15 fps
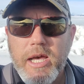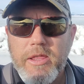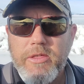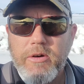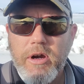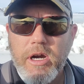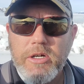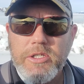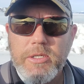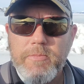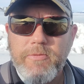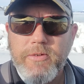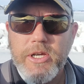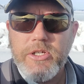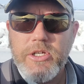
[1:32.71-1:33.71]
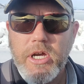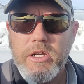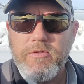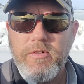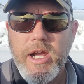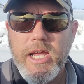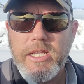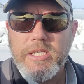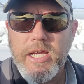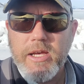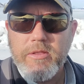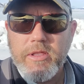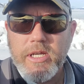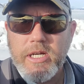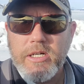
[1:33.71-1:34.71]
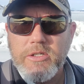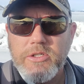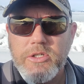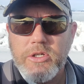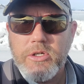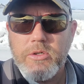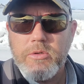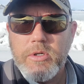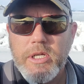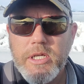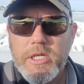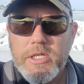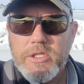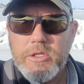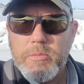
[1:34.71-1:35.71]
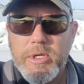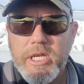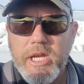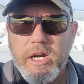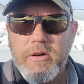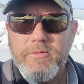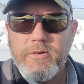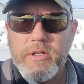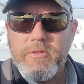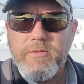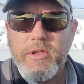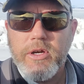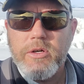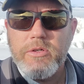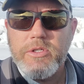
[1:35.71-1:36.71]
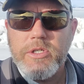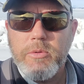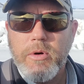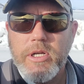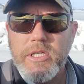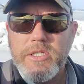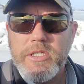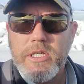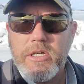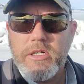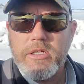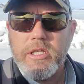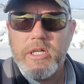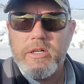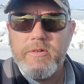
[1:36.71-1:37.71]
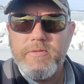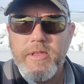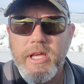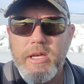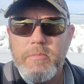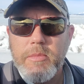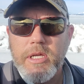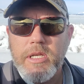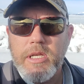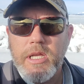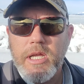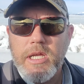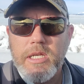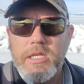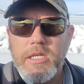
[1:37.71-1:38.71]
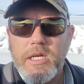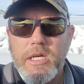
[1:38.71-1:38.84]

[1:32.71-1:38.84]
There are some fish on reds out there, so be careful of those. You want to steer clear of them, and